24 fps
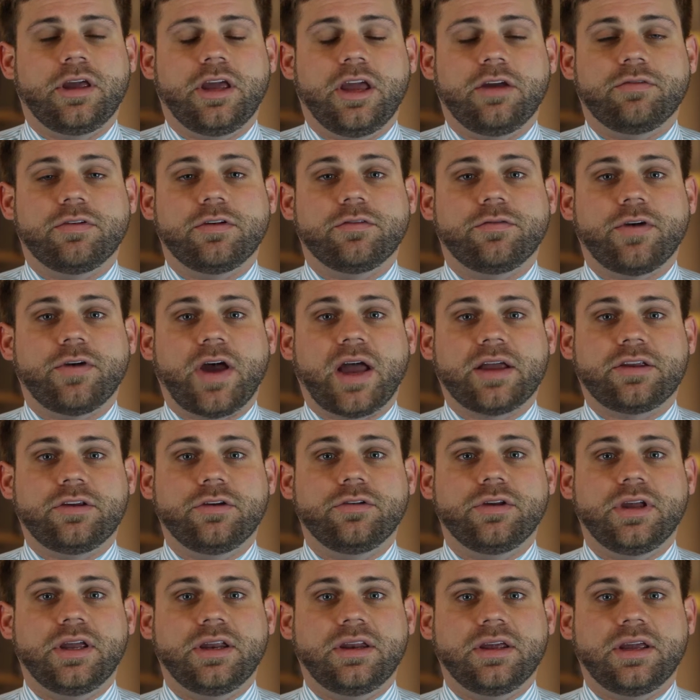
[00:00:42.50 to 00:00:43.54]
If in fact you
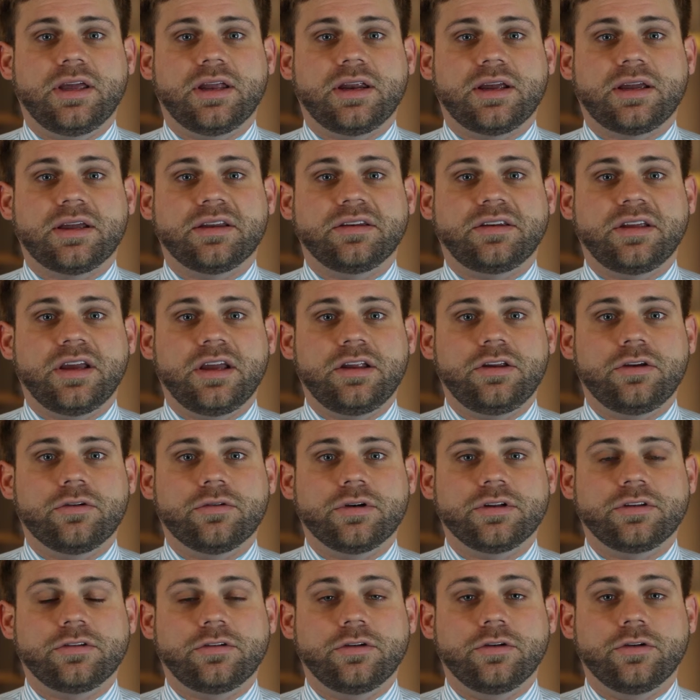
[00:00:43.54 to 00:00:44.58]
need to get a
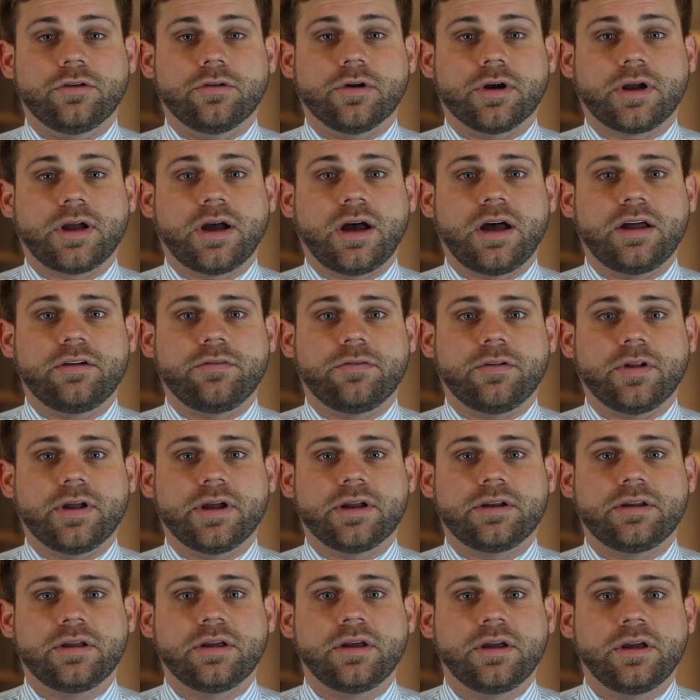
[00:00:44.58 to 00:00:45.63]
continuance due to a
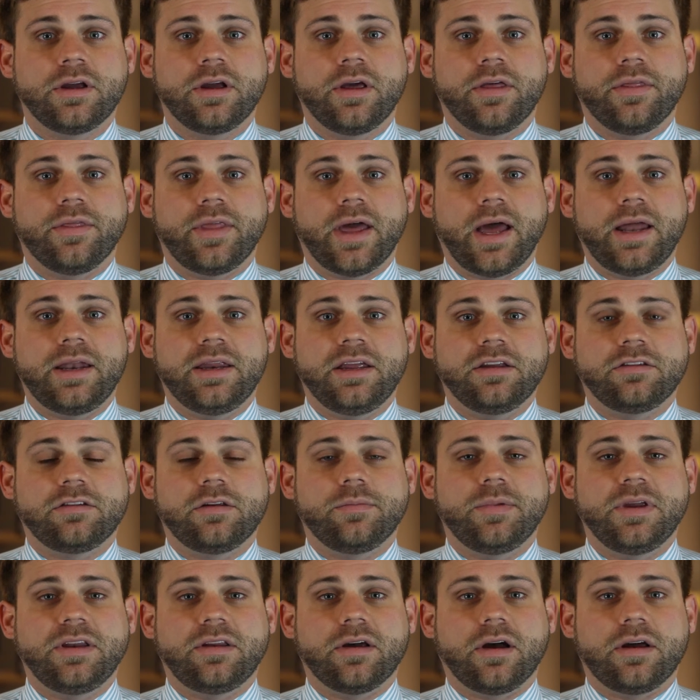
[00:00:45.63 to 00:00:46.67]
conflict, that needs to
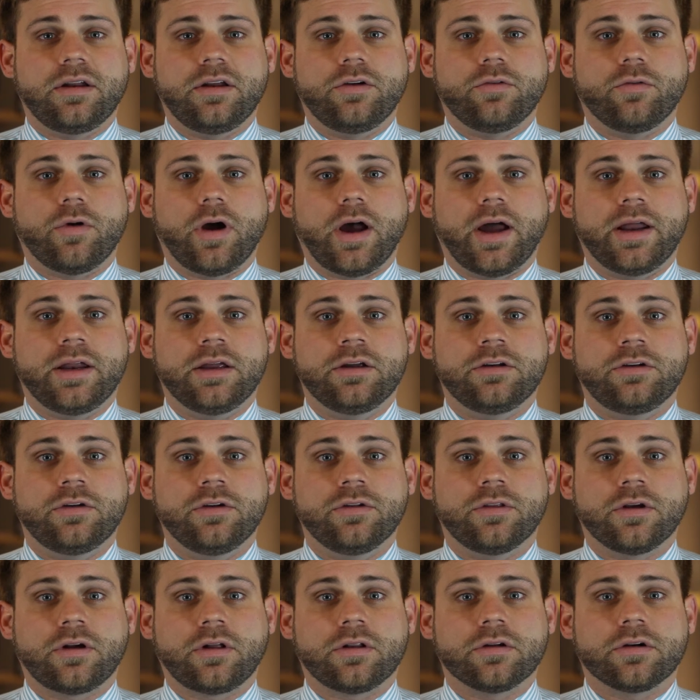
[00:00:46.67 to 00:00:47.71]
be done in writing to
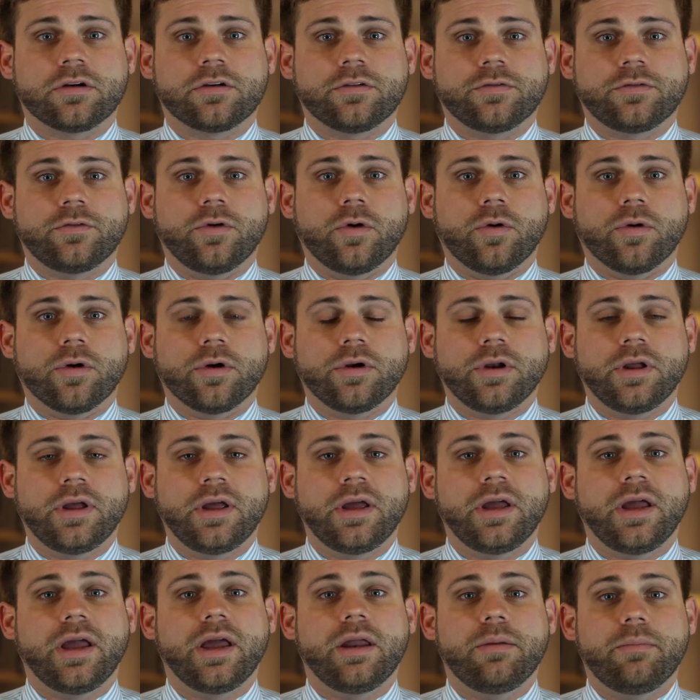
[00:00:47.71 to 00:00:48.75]
the clerk of court
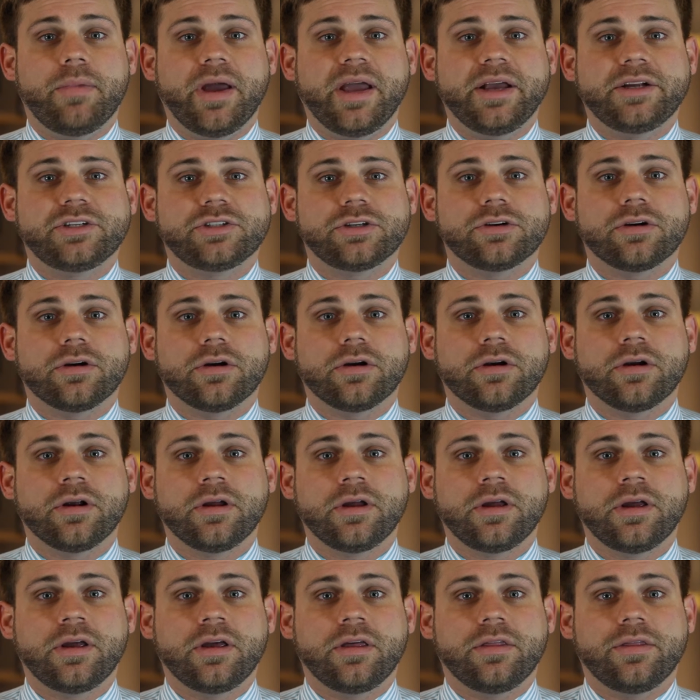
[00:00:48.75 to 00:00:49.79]
and make sure
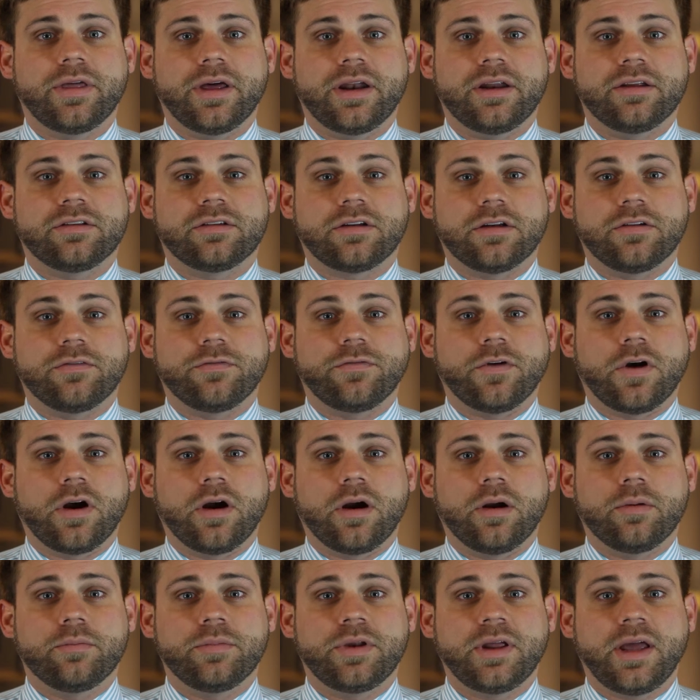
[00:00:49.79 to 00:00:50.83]
that is
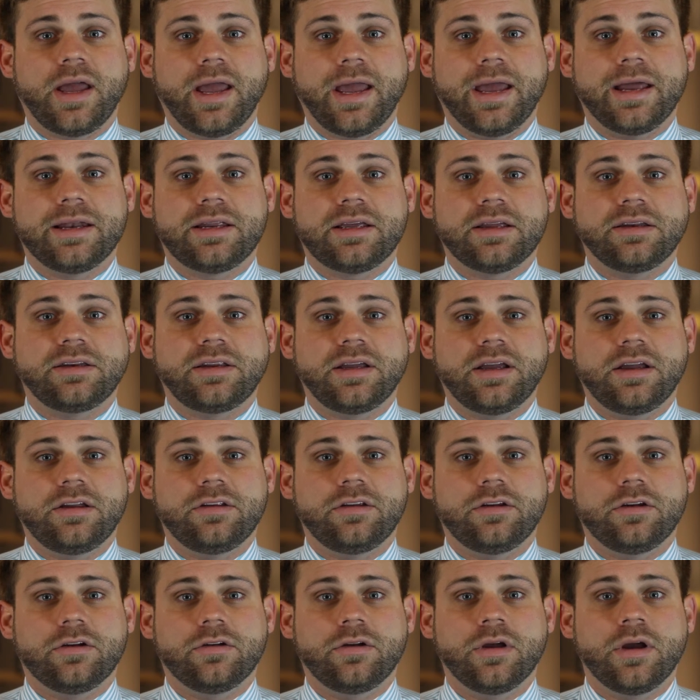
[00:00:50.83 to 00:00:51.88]
confirmed and
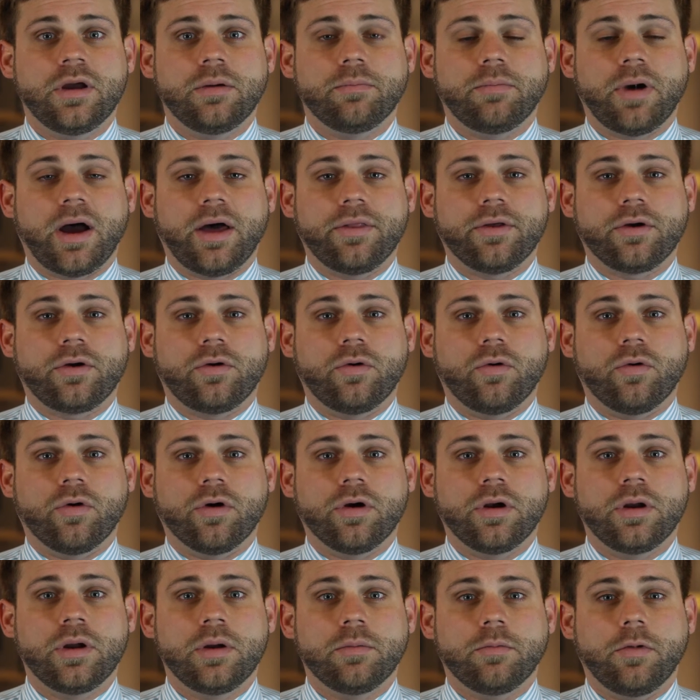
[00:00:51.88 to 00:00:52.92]
continued by the
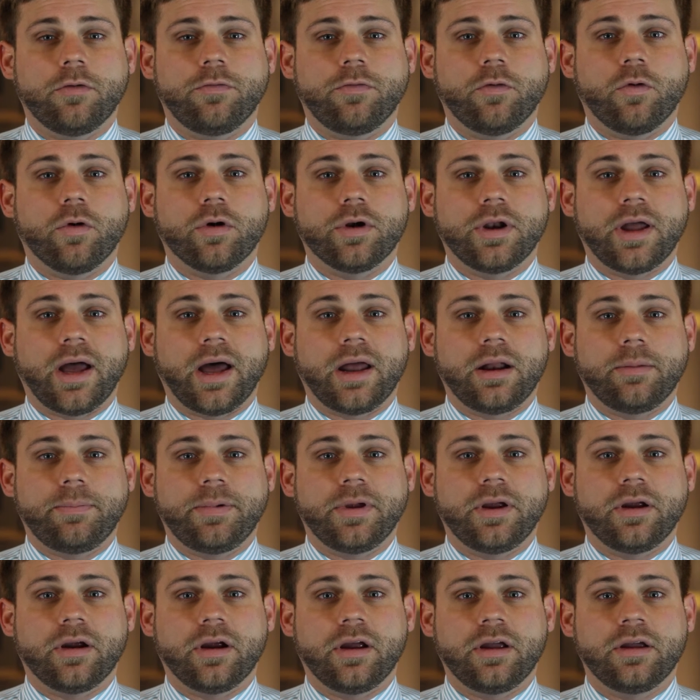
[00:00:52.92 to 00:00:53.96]
court before not
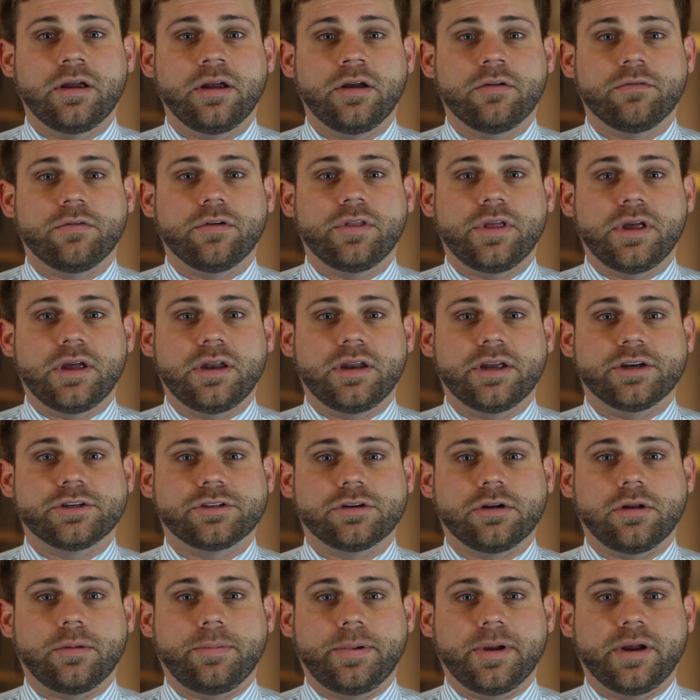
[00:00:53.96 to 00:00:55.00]
appearing for the
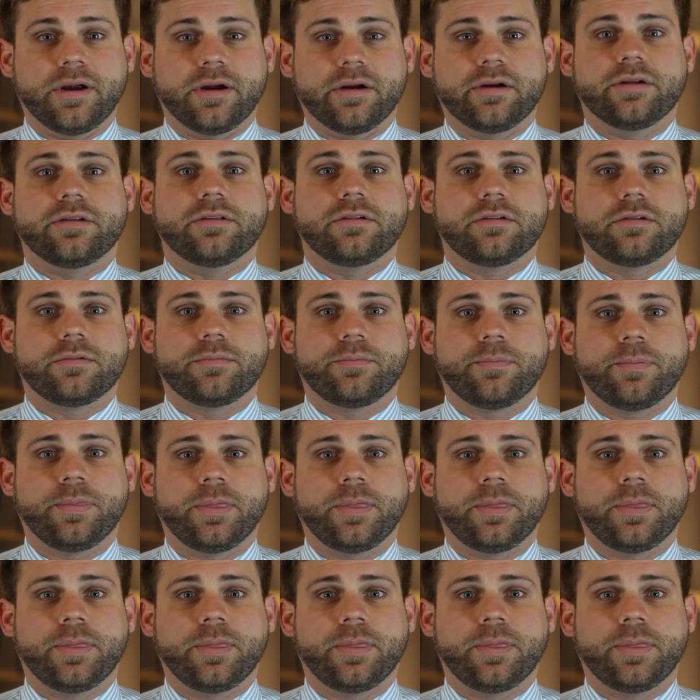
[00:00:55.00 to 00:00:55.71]
initial appearance.